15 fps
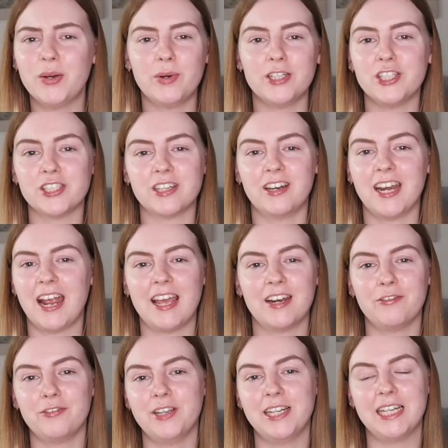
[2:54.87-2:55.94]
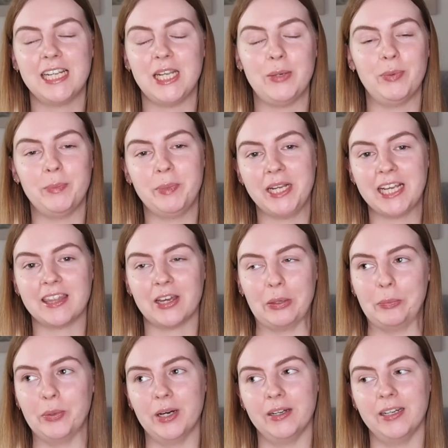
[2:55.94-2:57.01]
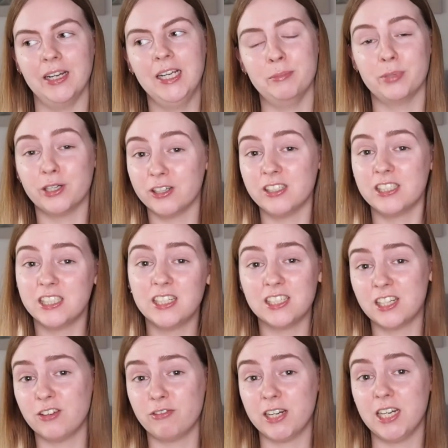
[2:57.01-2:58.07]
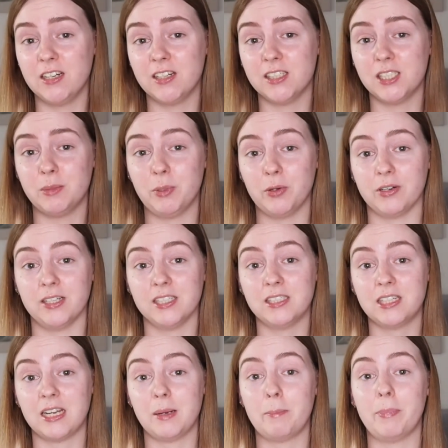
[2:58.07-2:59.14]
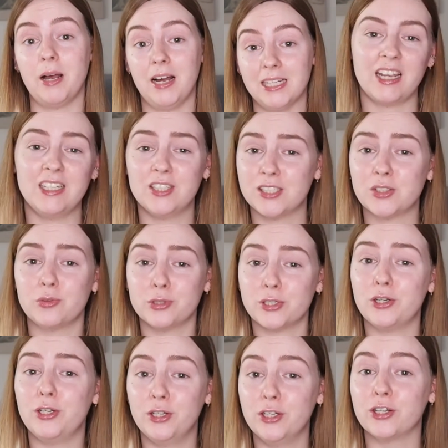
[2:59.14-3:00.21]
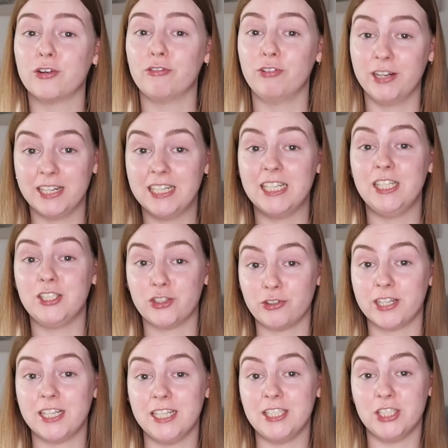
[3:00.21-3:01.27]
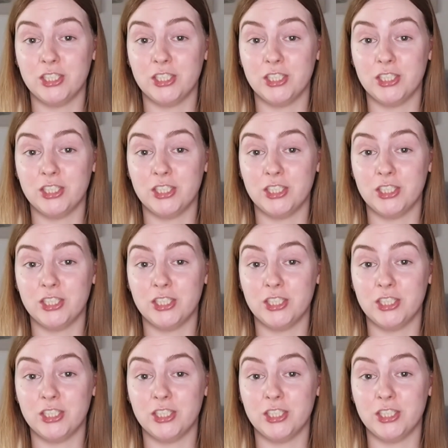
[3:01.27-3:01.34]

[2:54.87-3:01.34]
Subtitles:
I just kind of had a feeling he would pick that one because it does look really nice, to be honest, but it does also look really tricky to